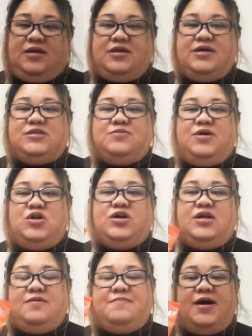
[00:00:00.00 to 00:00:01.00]
That's why you
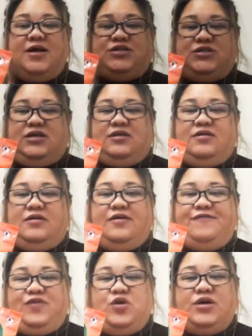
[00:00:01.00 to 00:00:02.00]
can imagine
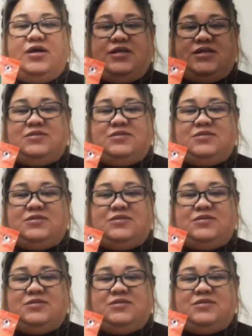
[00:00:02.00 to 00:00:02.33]
if you get the